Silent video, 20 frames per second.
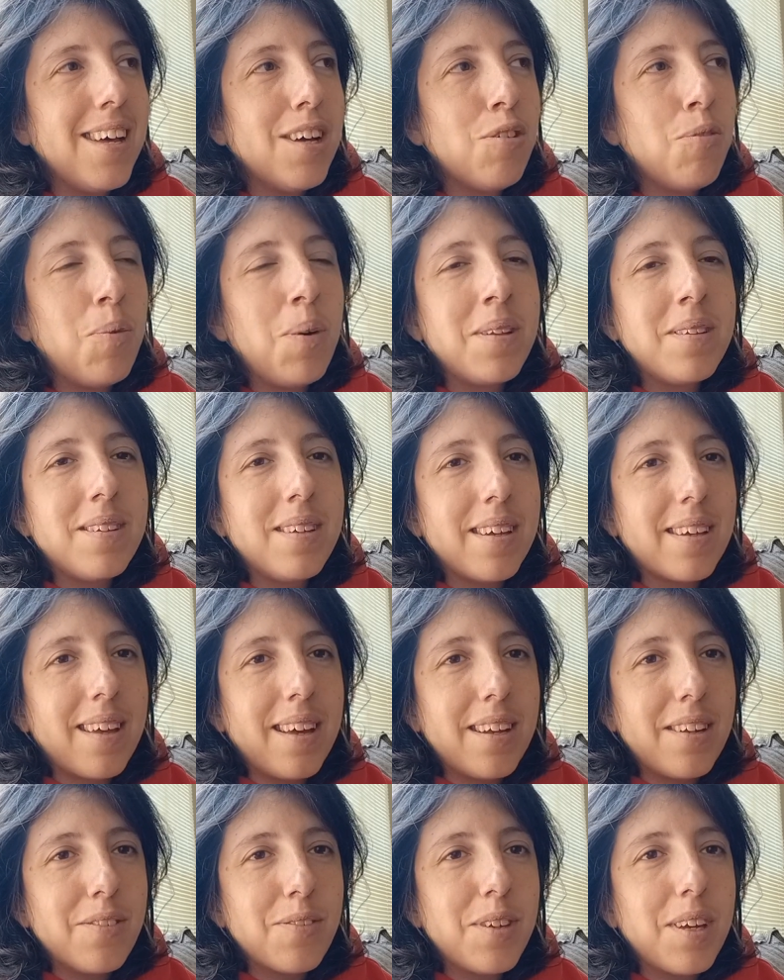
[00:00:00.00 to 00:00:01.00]
once I
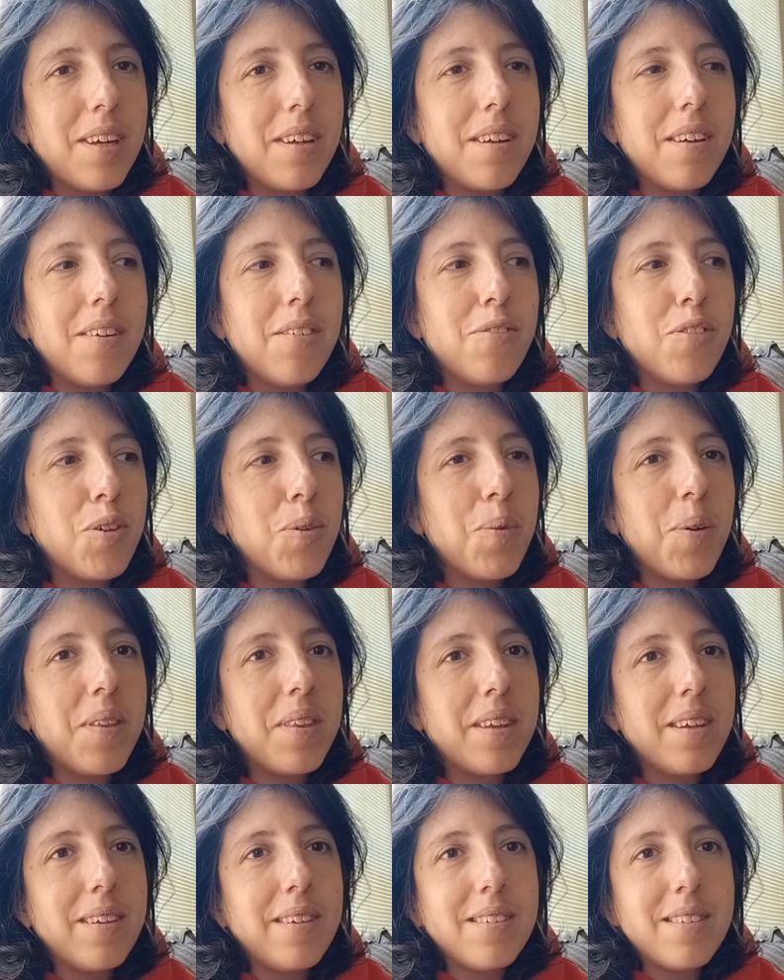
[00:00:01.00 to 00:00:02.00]
kind of get a few of
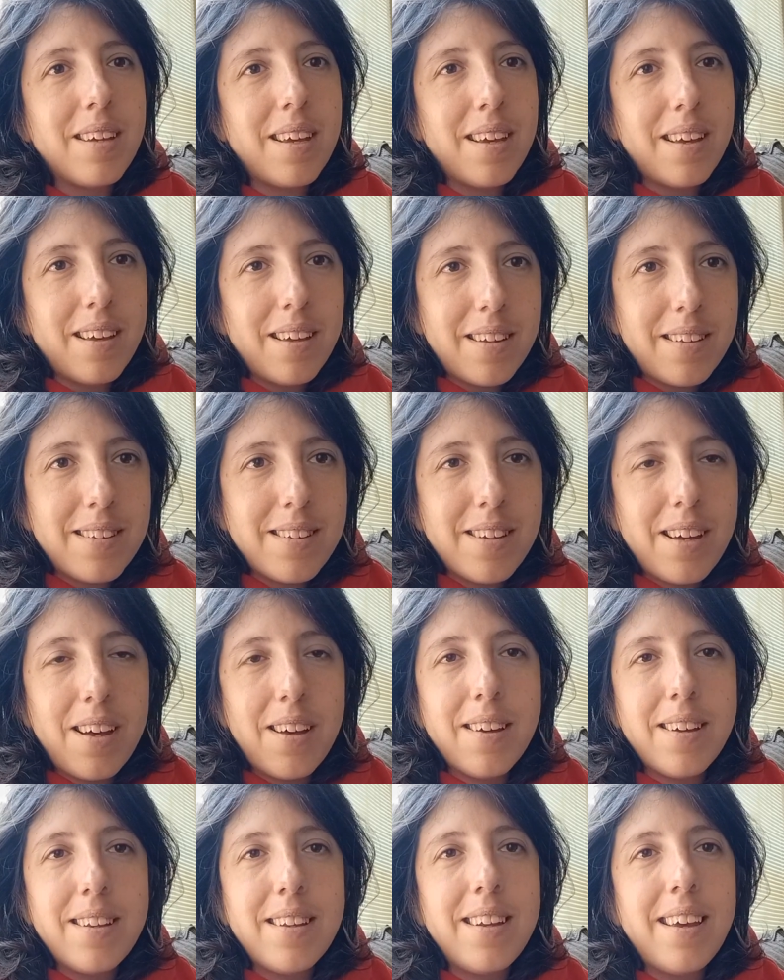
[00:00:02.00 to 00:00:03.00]
these
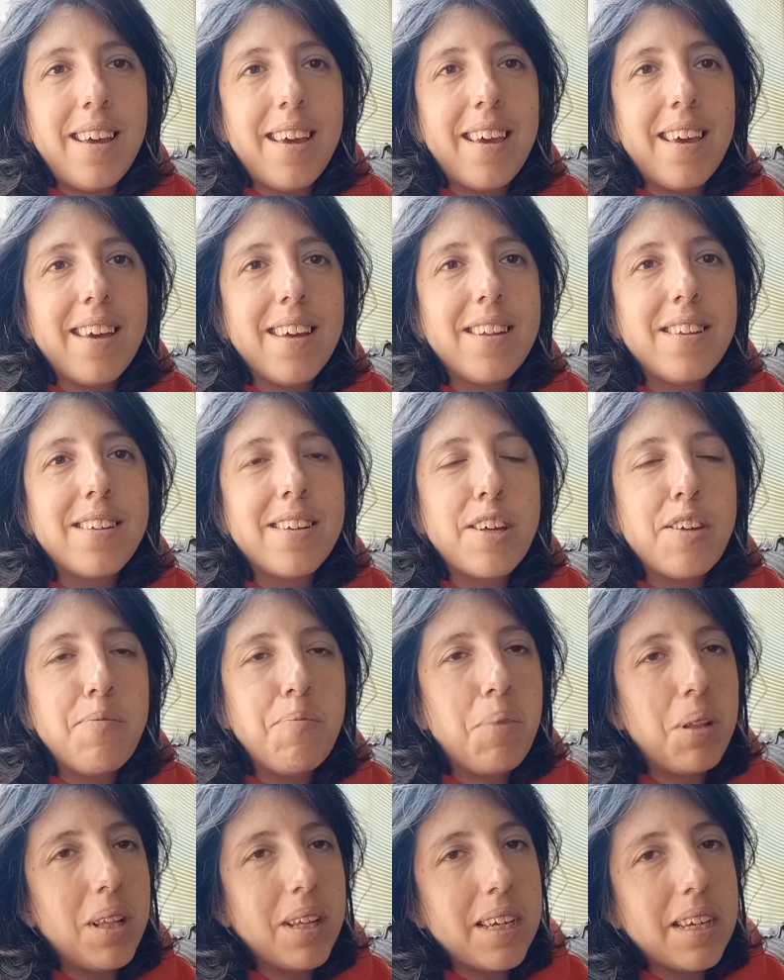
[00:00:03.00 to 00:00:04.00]
done and
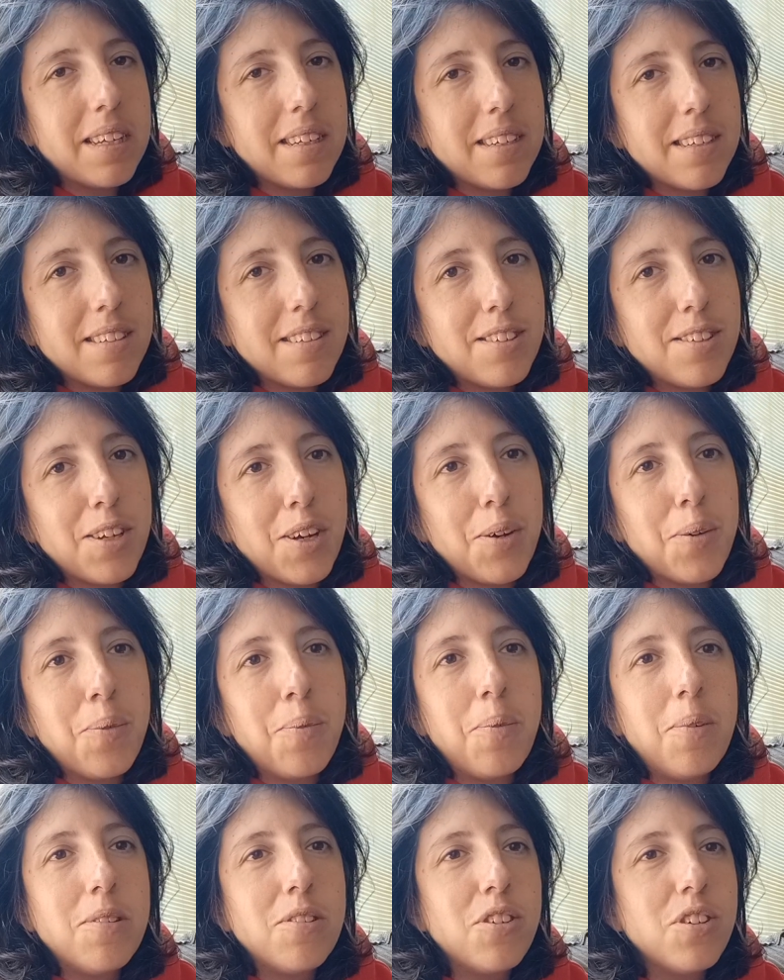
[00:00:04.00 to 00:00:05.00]
complete. So
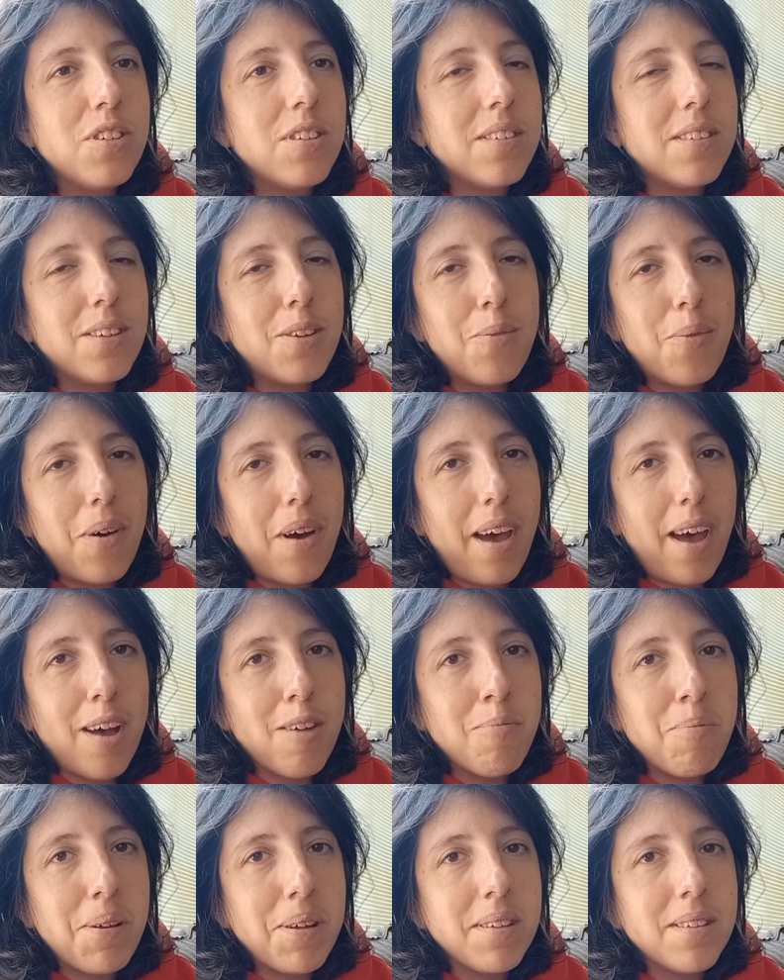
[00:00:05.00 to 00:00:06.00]
we'll just see what
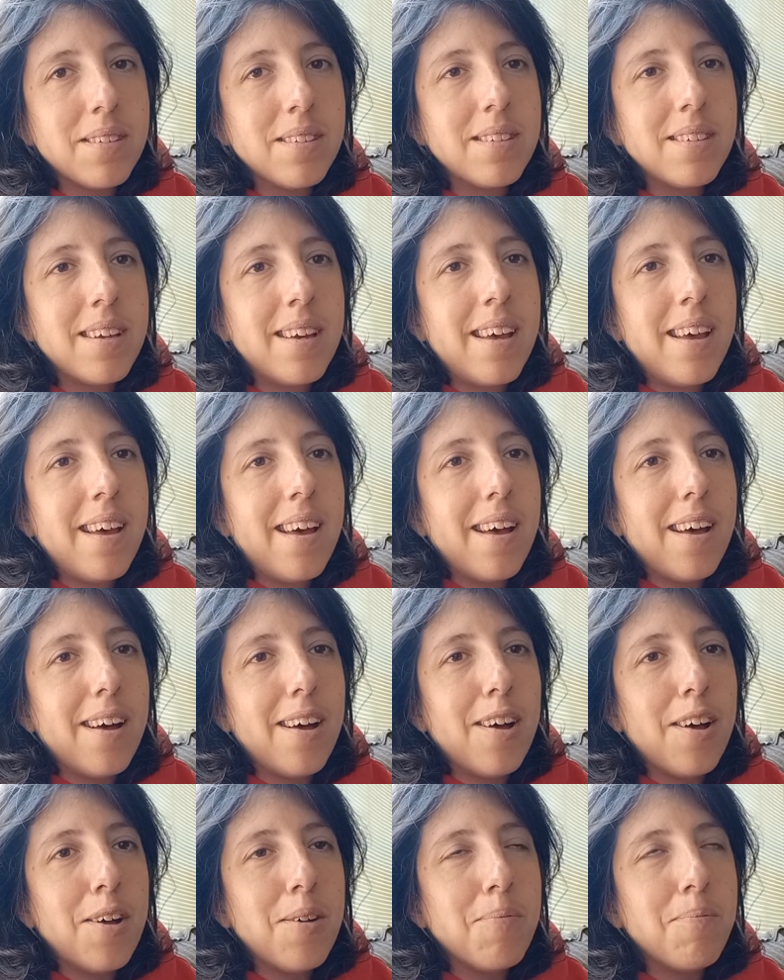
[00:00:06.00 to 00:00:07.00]
happens.
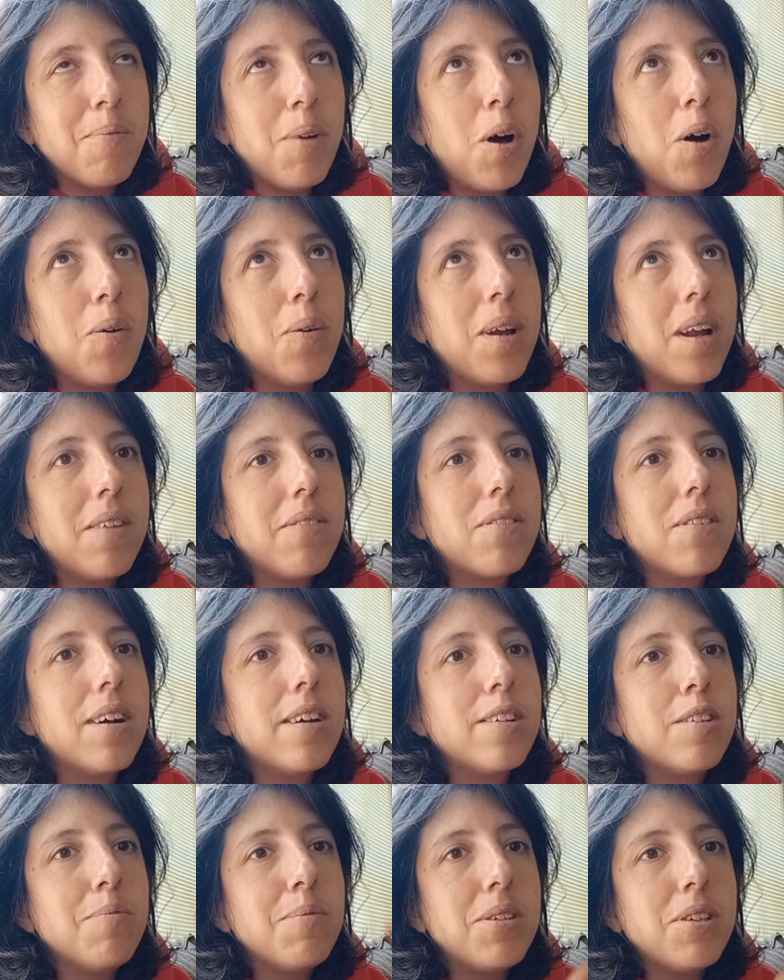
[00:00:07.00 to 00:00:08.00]
Um, oh, and I forgot
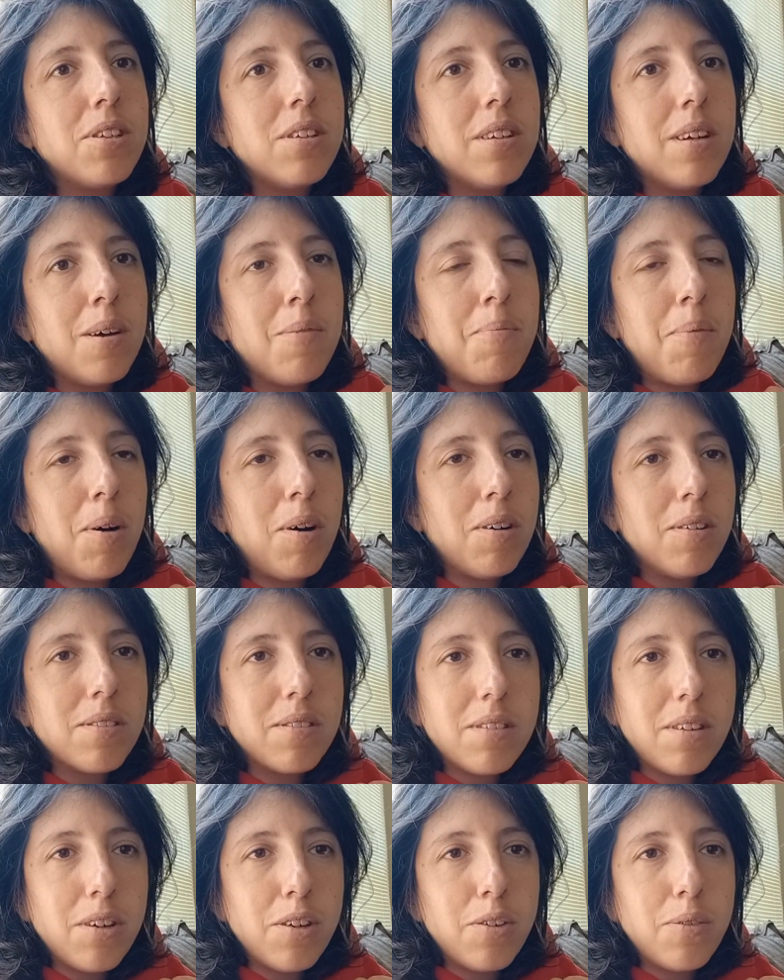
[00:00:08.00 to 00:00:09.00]
to mention, I'm
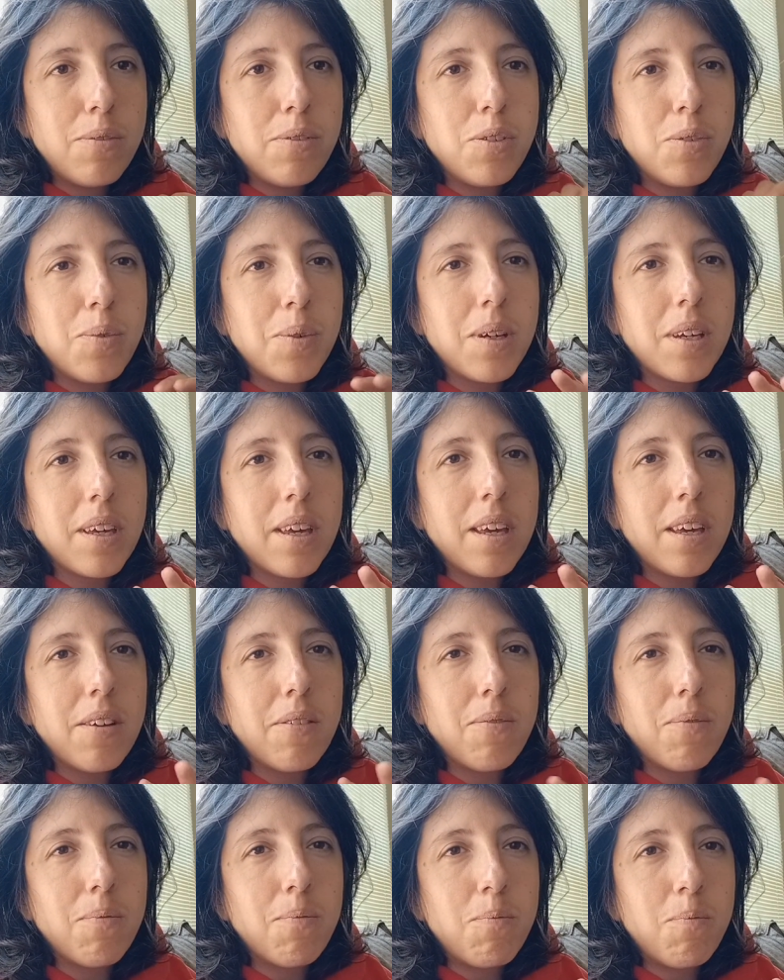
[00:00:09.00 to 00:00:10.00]
also doing a
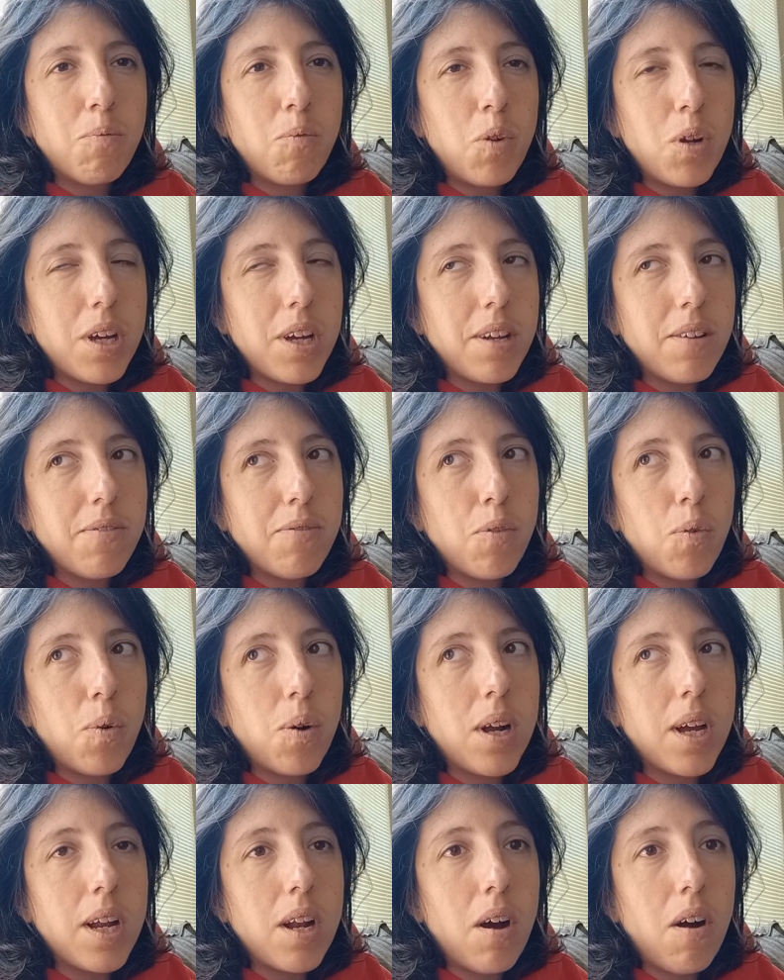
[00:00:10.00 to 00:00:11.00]
read for
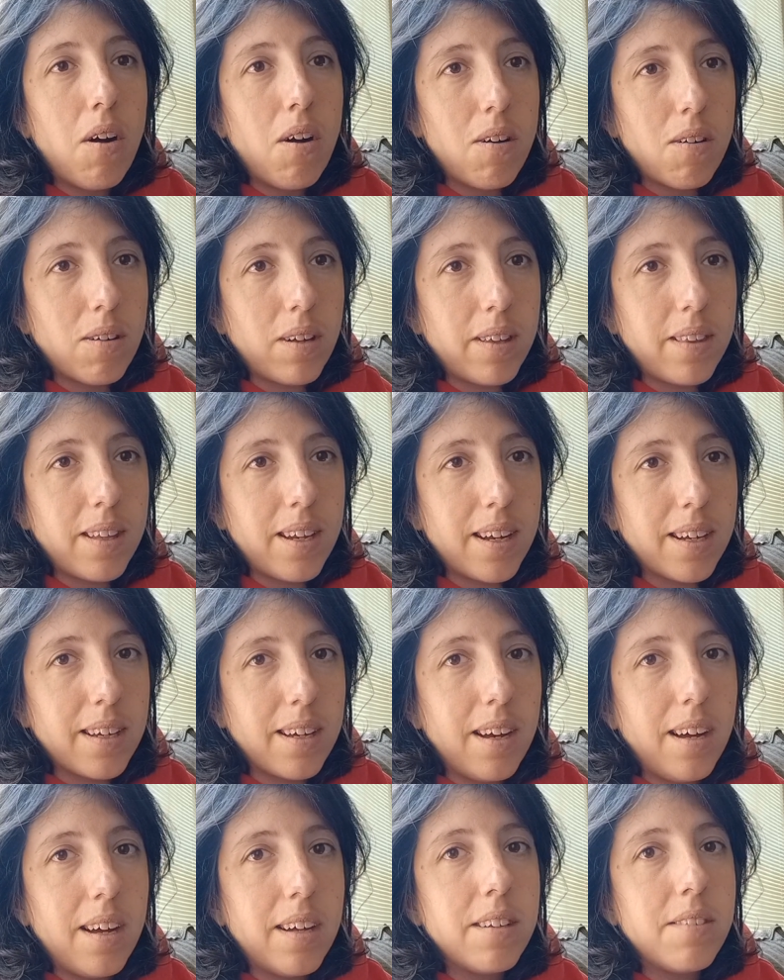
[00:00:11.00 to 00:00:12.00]
an arc that I
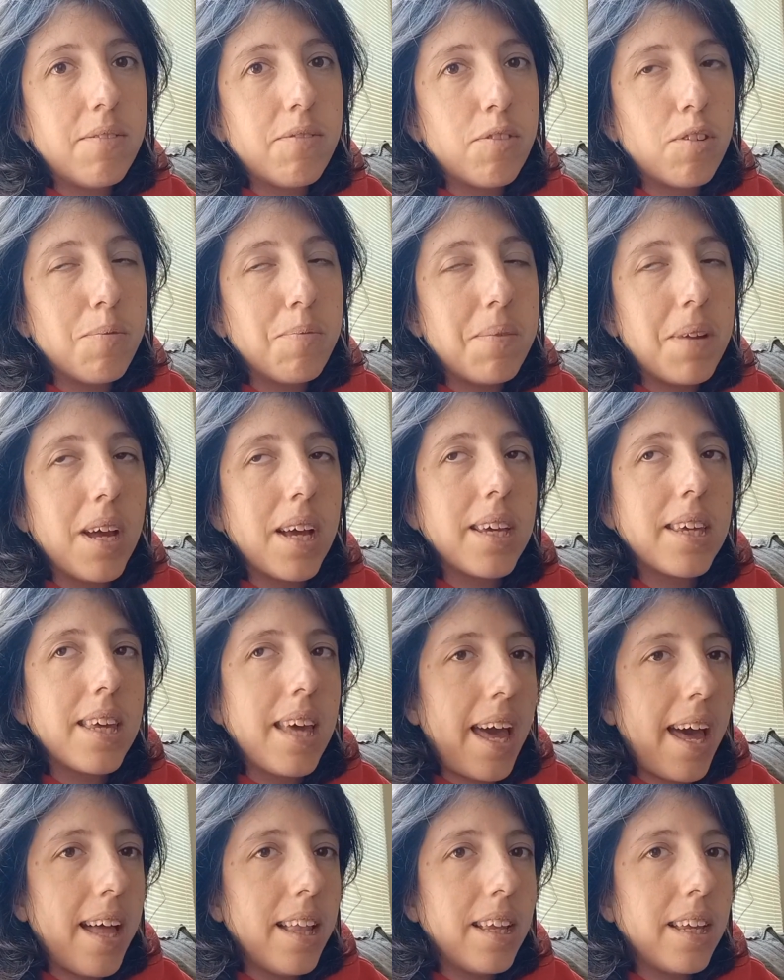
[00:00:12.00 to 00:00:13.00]
got from
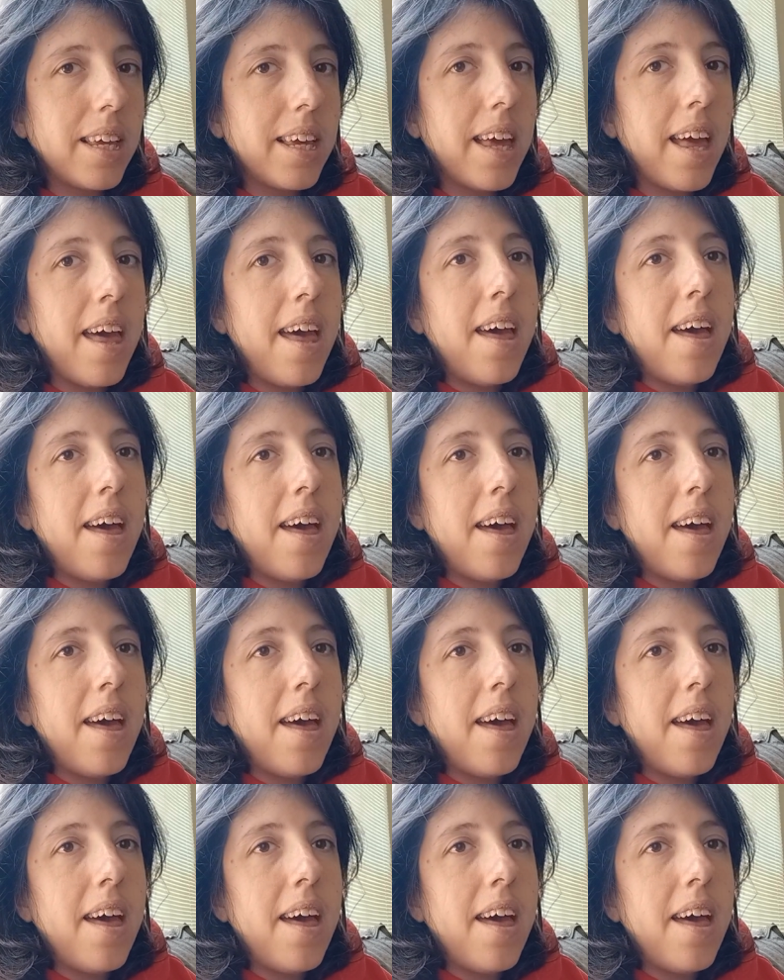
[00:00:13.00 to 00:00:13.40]
NetGalley